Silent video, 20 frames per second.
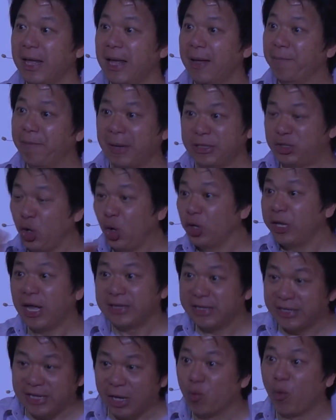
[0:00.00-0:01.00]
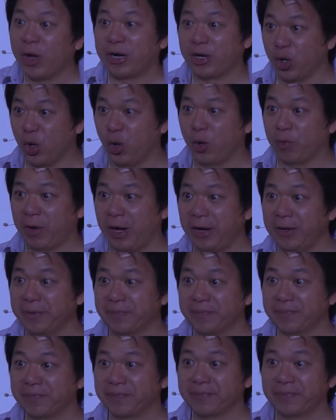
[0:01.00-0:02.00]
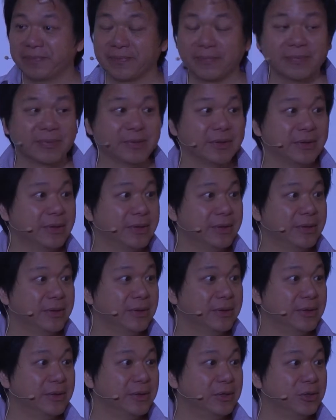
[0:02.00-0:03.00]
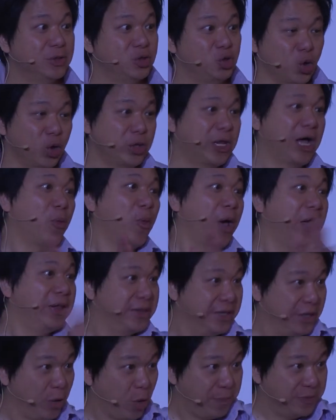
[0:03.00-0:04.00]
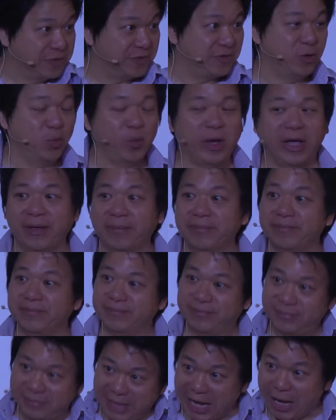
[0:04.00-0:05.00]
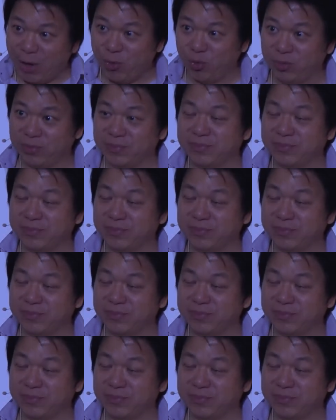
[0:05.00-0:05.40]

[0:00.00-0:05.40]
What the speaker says: But Jonah didn't want to go, right? Jonah went the opposite way, down.